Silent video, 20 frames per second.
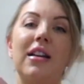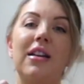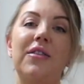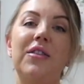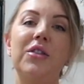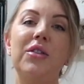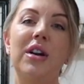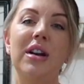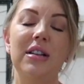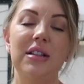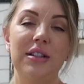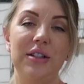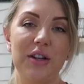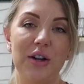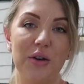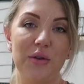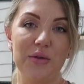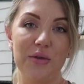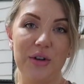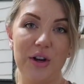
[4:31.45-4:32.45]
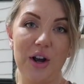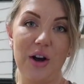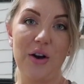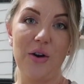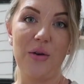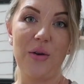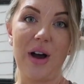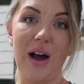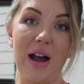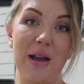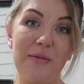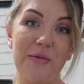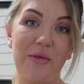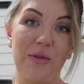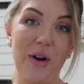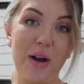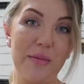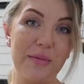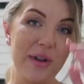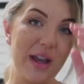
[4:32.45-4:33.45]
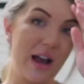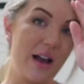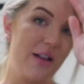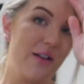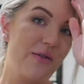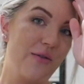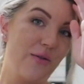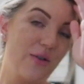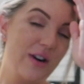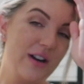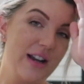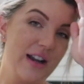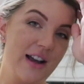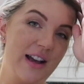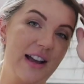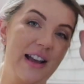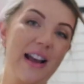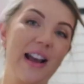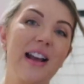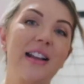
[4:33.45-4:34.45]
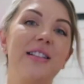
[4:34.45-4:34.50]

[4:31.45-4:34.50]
If you guys don't know, I'm from California,